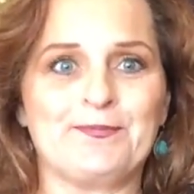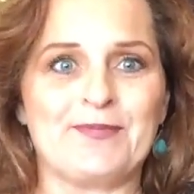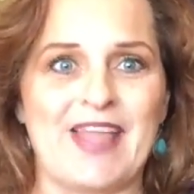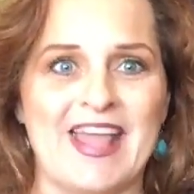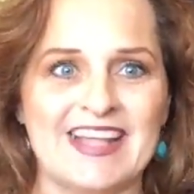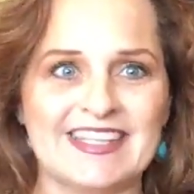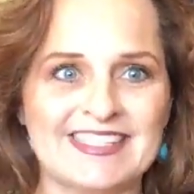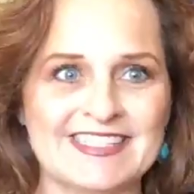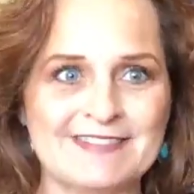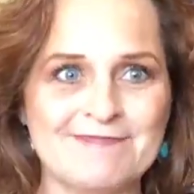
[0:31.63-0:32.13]

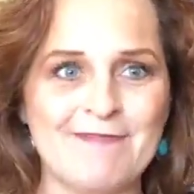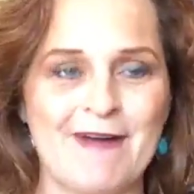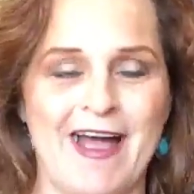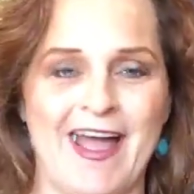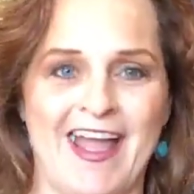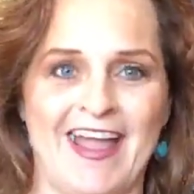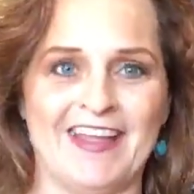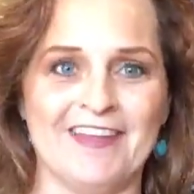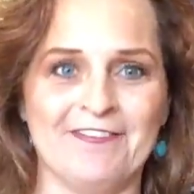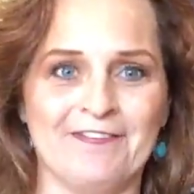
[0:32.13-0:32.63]
it's
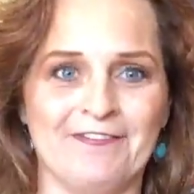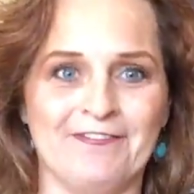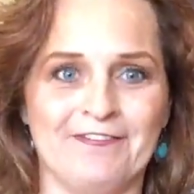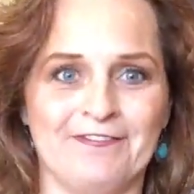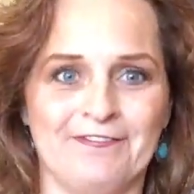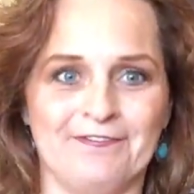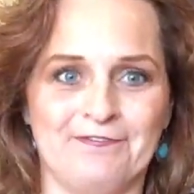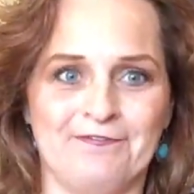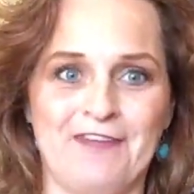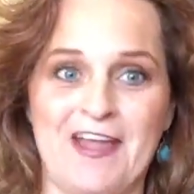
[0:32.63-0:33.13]
my
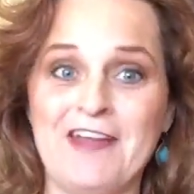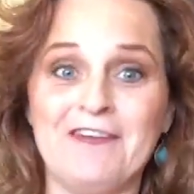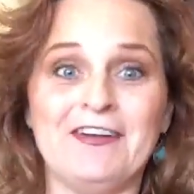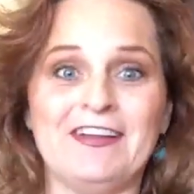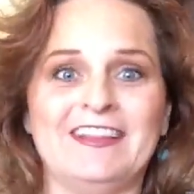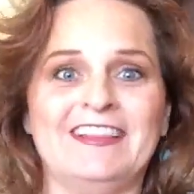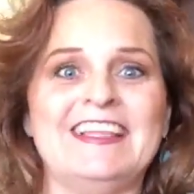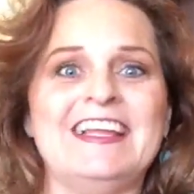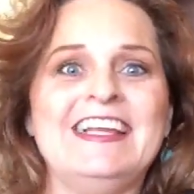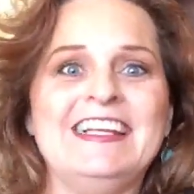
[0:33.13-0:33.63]

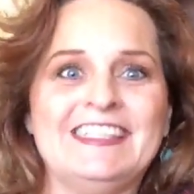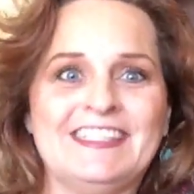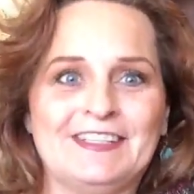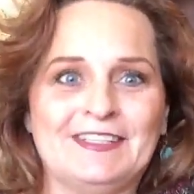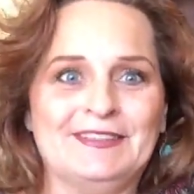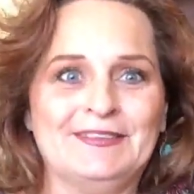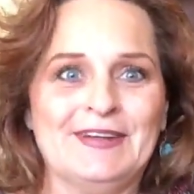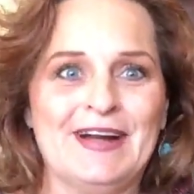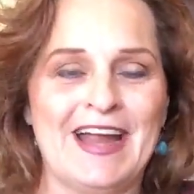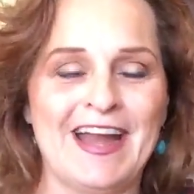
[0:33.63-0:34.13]
favorite thing to
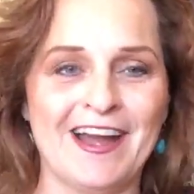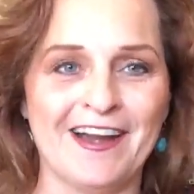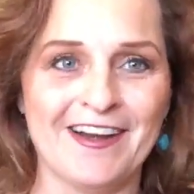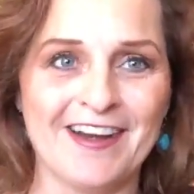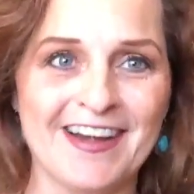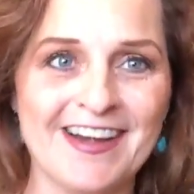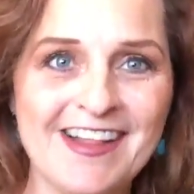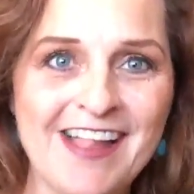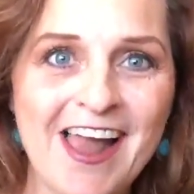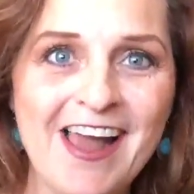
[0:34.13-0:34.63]
wear.
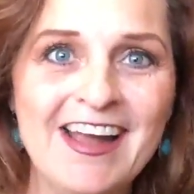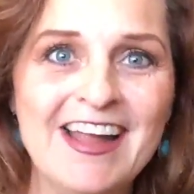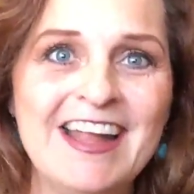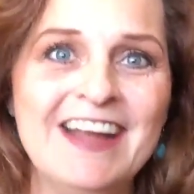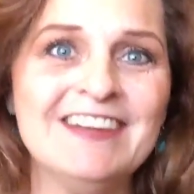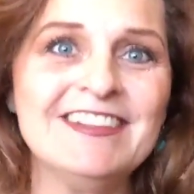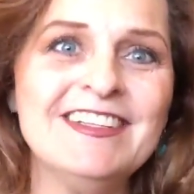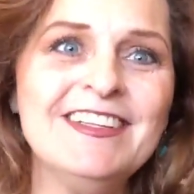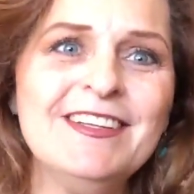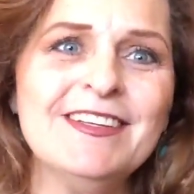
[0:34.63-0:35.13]
And
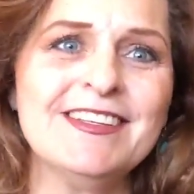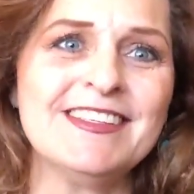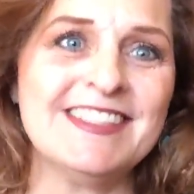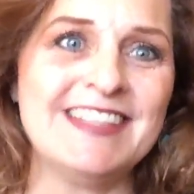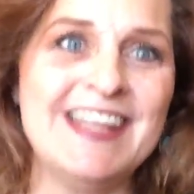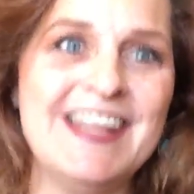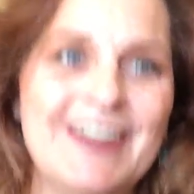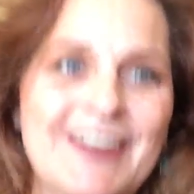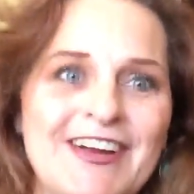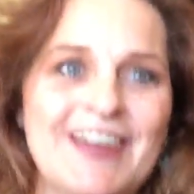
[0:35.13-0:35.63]
here's a little
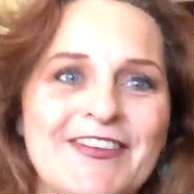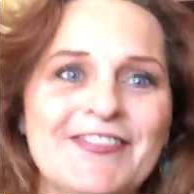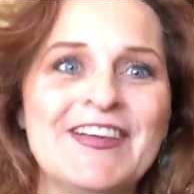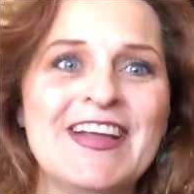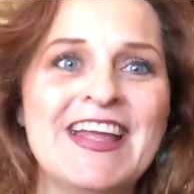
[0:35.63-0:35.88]
secret: